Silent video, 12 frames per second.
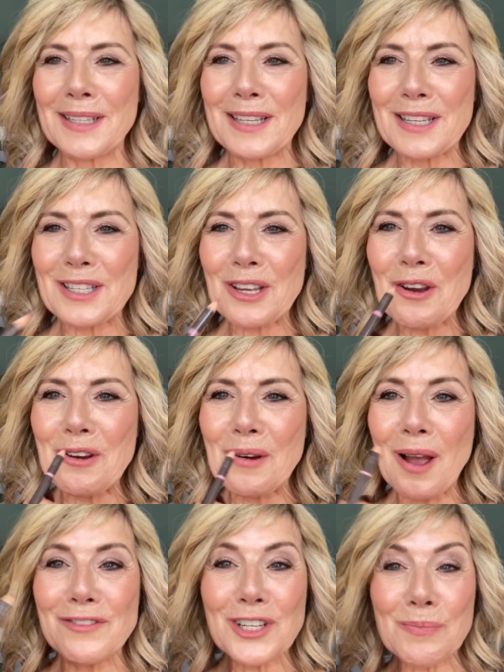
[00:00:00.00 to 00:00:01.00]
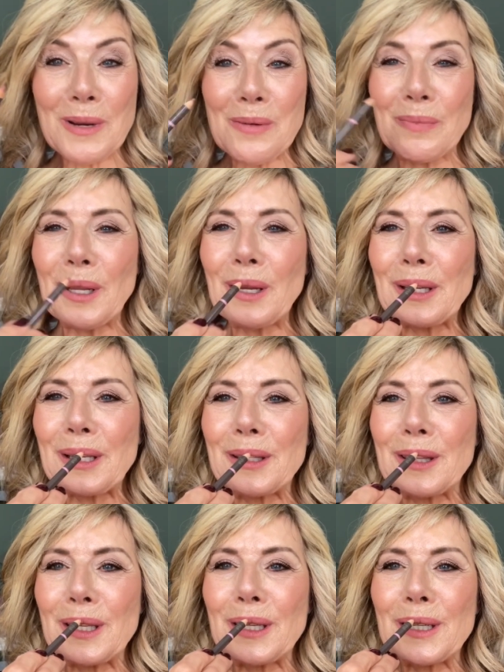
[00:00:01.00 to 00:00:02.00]
So I've just been applying
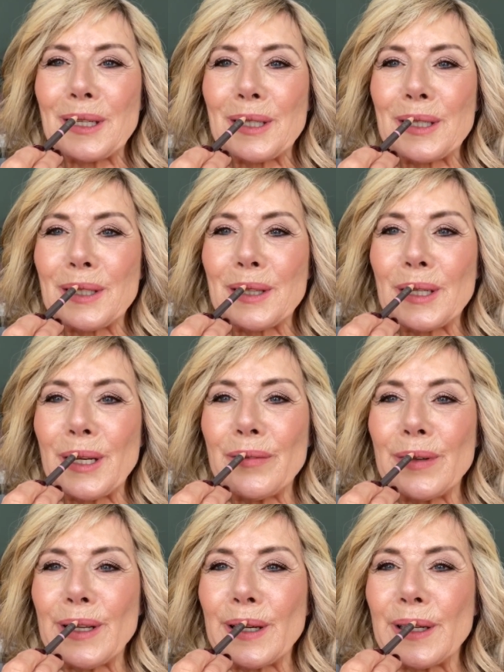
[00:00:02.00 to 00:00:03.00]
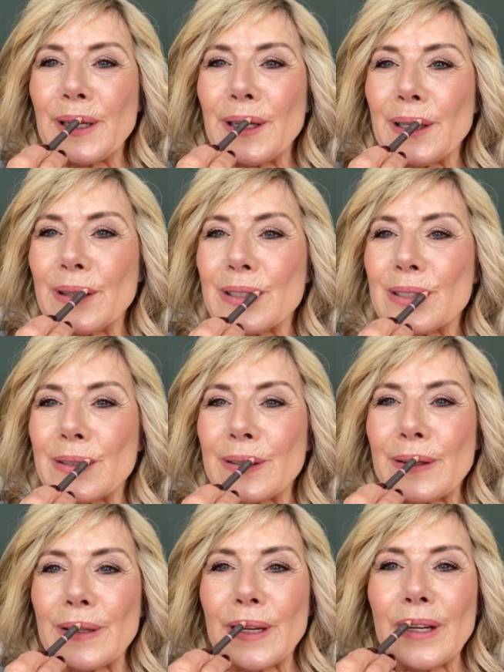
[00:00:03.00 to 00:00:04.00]
the lip liner, the
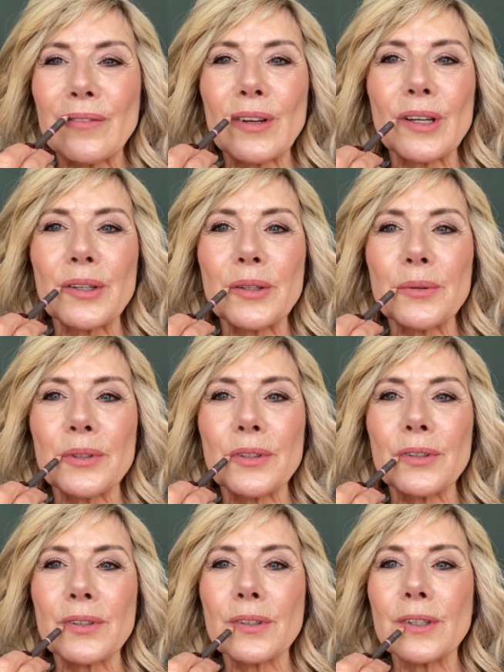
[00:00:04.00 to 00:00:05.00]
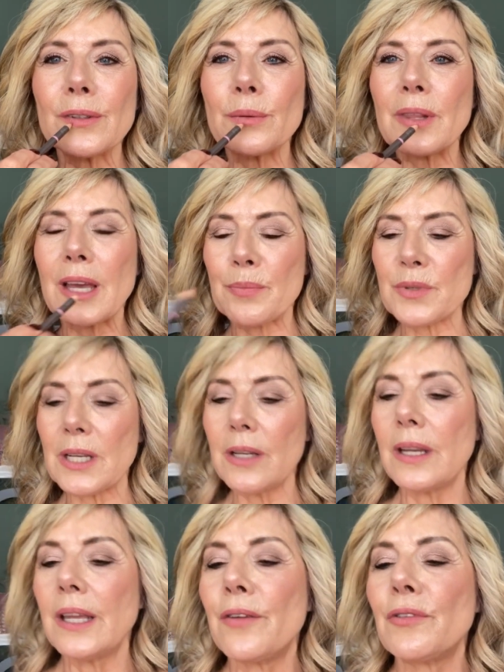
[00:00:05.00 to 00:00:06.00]
Studio 10 lip liner, which just goes with
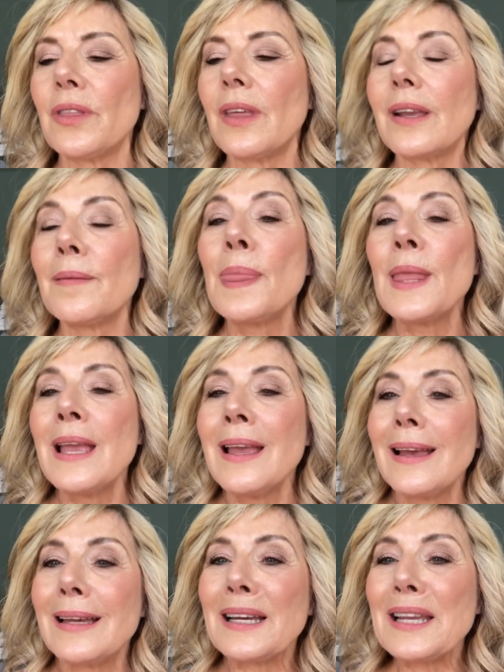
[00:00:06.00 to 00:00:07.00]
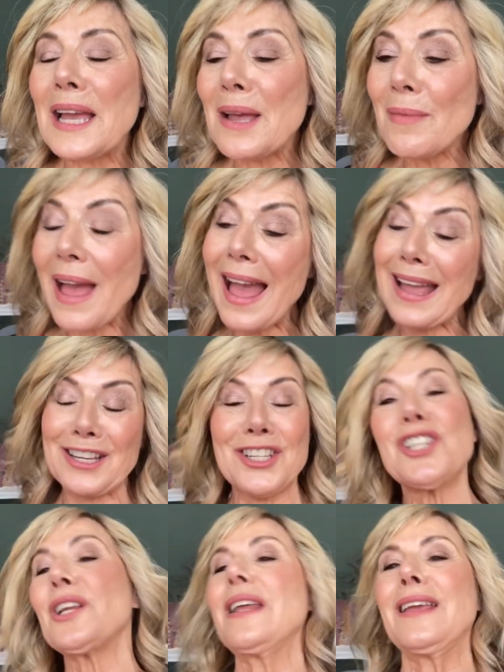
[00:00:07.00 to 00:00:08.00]
absolutely everything. And I am
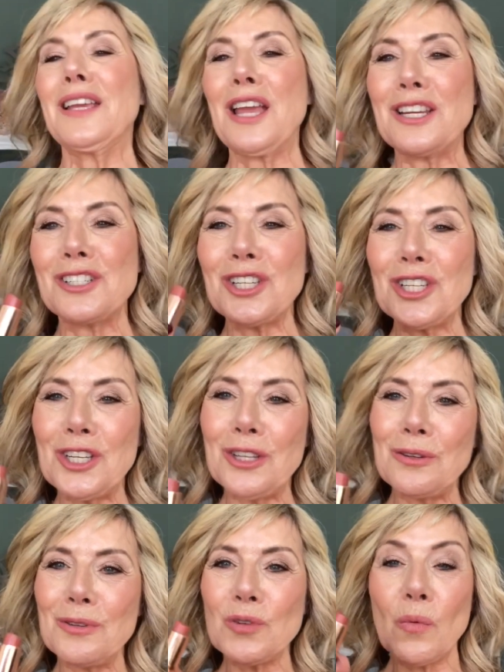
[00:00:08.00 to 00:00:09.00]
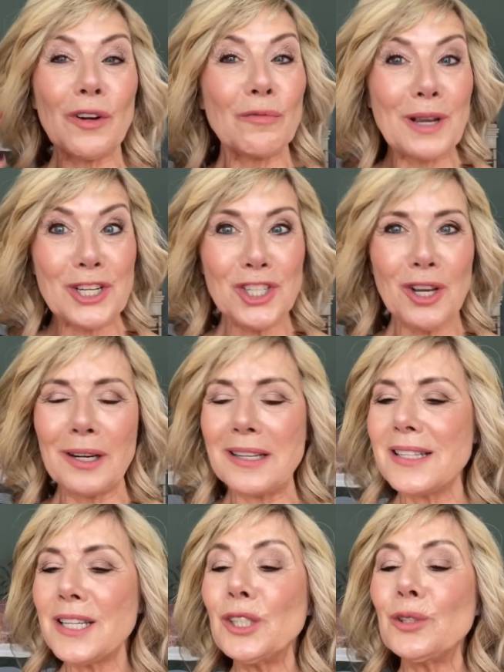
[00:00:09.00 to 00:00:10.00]
actually going to use one of my
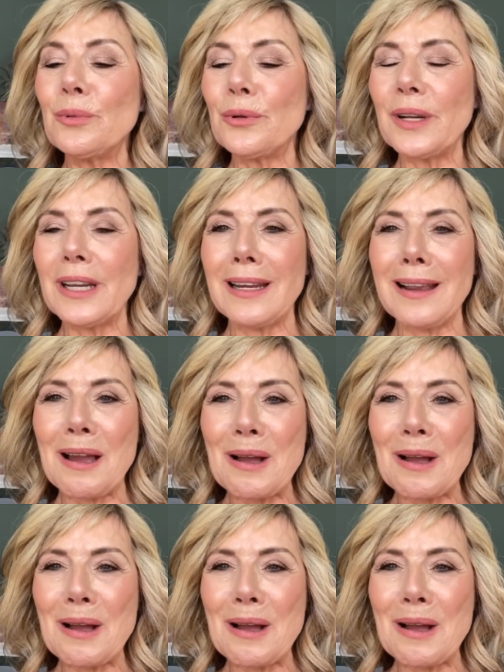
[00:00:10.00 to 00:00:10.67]
Charlotte Tilbury